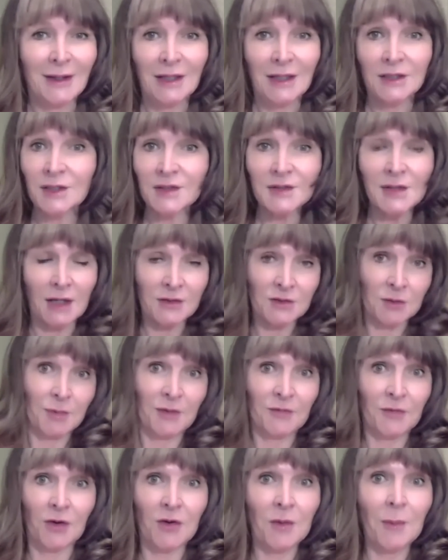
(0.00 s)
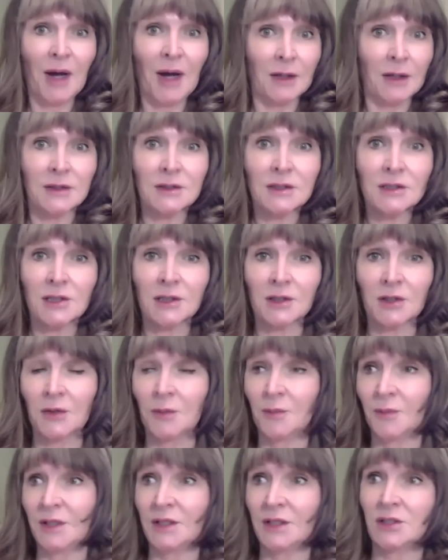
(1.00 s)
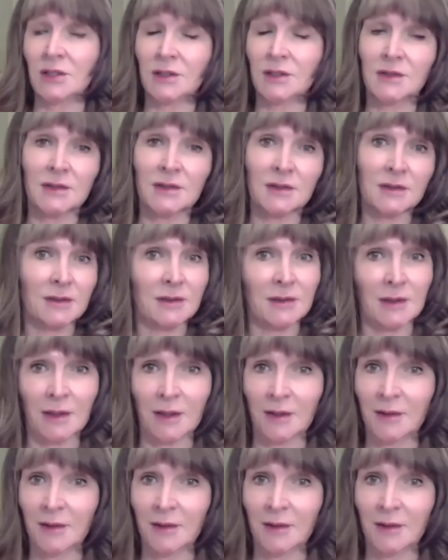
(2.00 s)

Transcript: It doesn't have to be very much. It can be just,